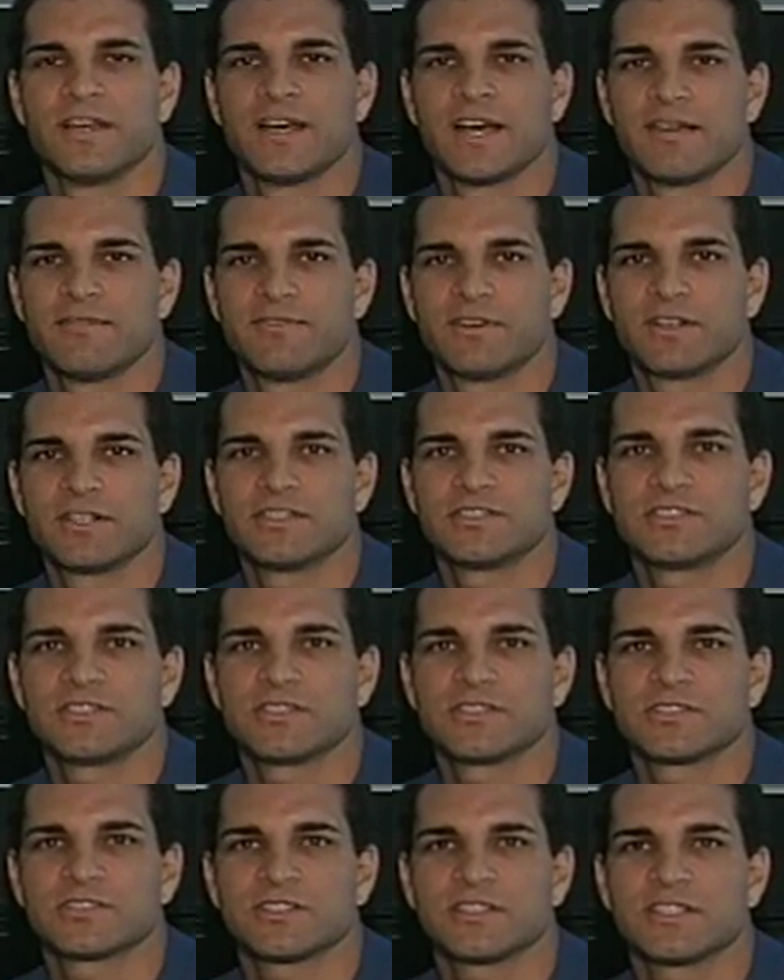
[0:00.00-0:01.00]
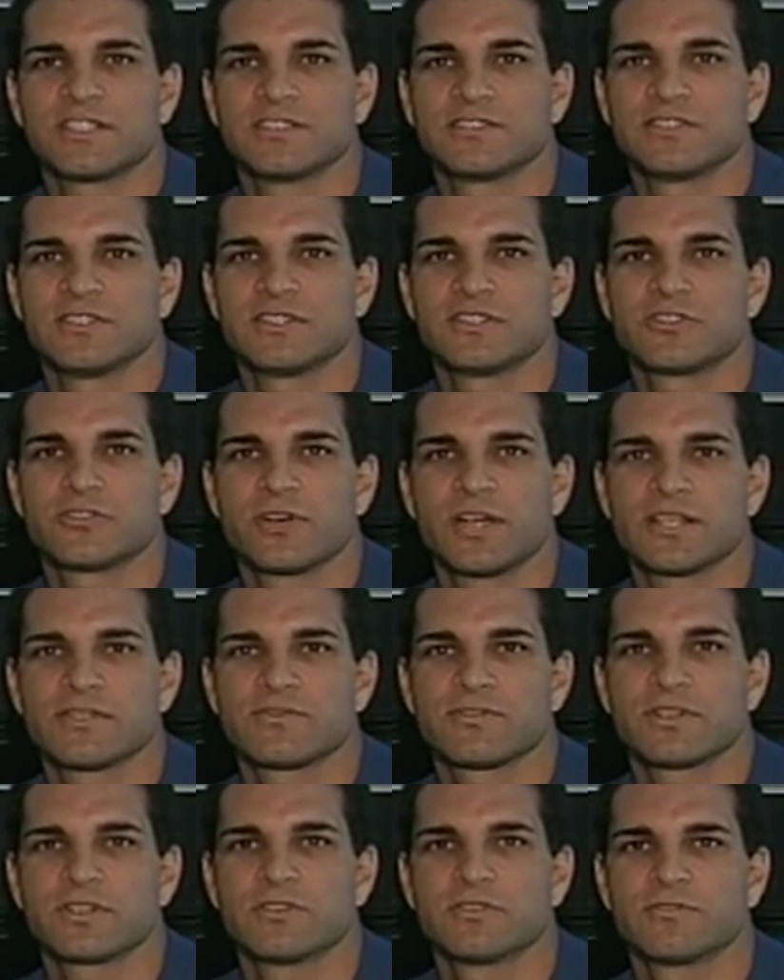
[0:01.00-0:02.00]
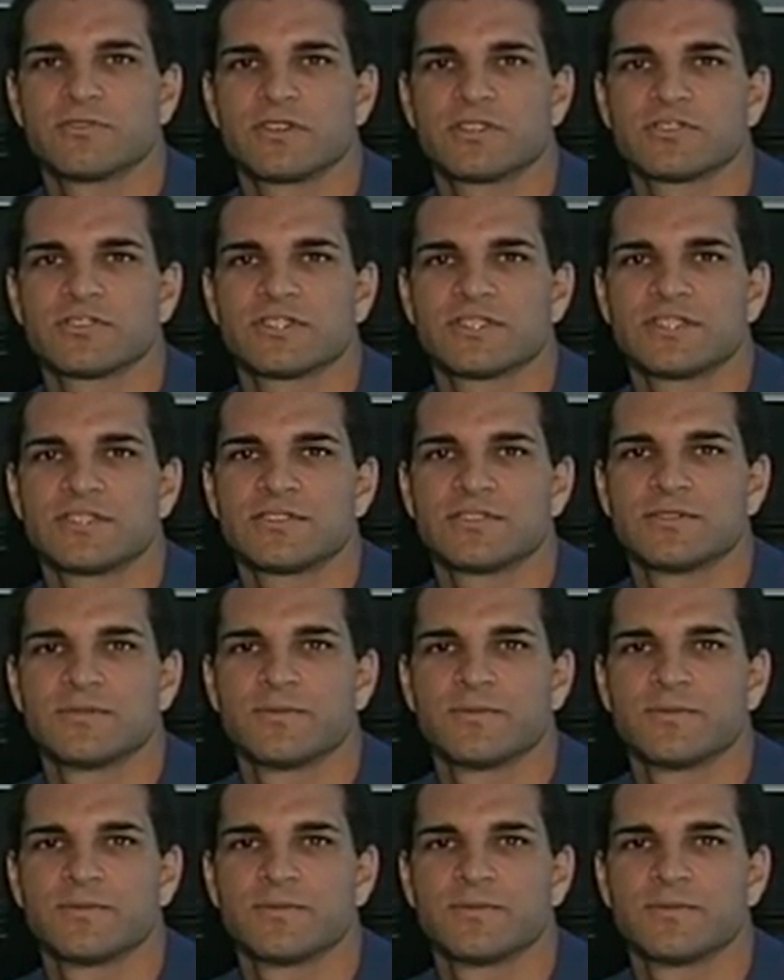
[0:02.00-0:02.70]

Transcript: I very seriously considered transferring universities.